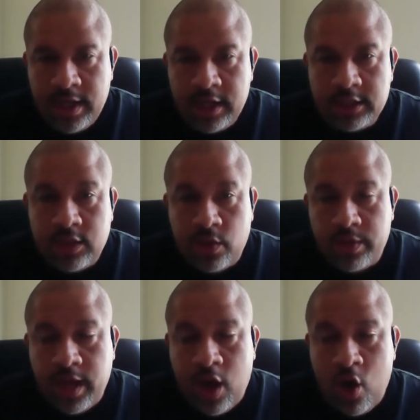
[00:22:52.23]
So
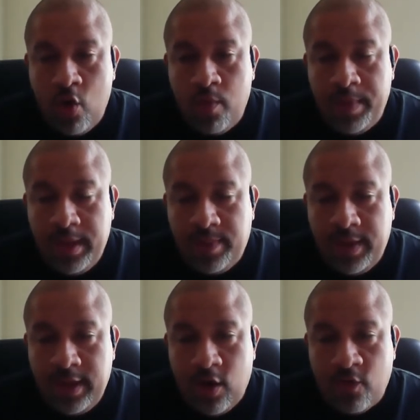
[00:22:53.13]
their own
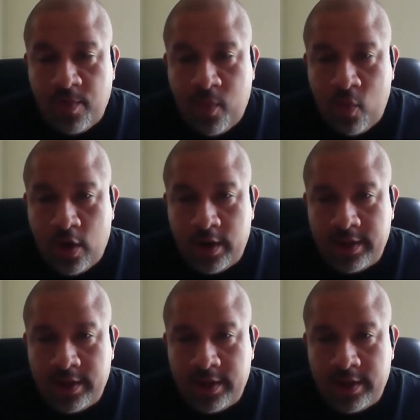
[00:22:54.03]
BPO report